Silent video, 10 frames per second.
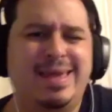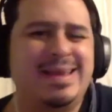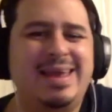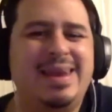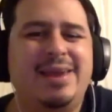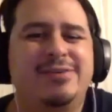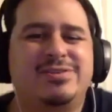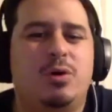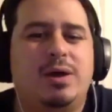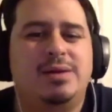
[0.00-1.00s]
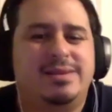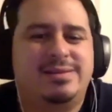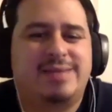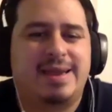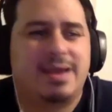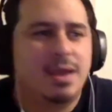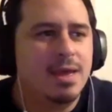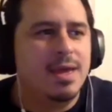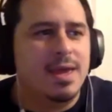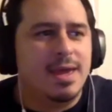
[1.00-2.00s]
and then there's no, it's like
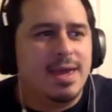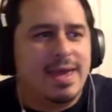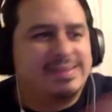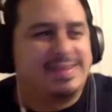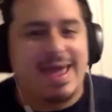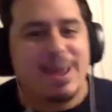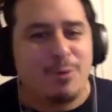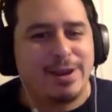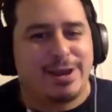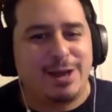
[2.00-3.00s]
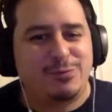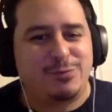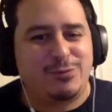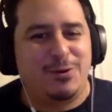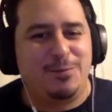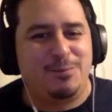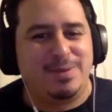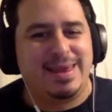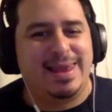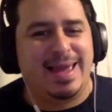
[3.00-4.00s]
he's saying where he comes from, but
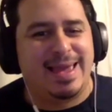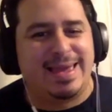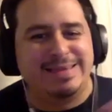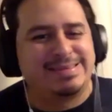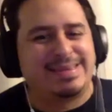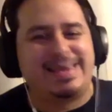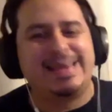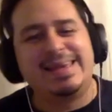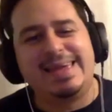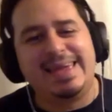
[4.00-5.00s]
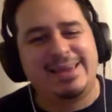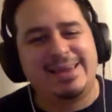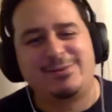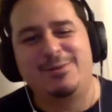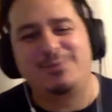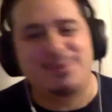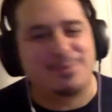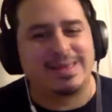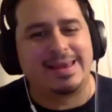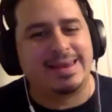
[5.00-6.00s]
then like he's killing
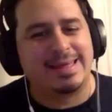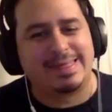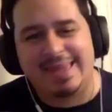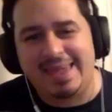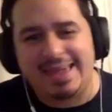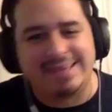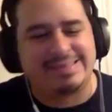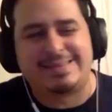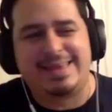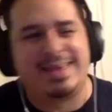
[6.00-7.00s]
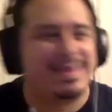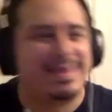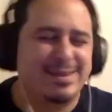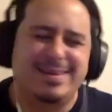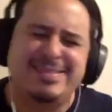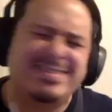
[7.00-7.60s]
stormtroopers like nothing. It's just like it's just